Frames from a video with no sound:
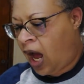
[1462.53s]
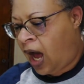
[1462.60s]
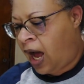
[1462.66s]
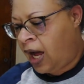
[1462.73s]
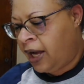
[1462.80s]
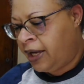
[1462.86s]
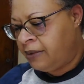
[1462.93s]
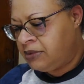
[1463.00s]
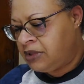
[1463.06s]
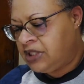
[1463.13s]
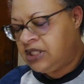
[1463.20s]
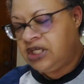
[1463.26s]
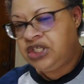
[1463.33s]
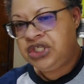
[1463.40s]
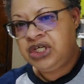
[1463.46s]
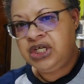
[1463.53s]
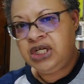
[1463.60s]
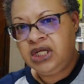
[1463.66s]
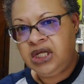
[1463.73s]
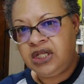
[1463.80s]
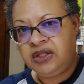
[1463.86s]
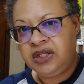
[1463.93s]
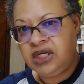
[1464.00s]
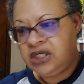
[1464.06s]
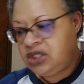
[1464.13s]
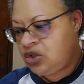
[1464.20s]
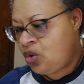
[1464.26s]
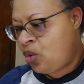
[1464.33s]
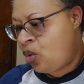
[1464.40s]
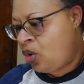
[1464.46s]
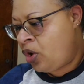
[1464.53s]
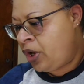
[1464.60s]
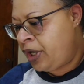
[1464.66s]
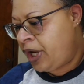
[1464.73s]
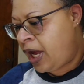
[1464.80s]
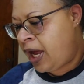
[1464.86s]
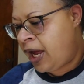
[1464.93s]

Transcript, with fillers: I am stitching this on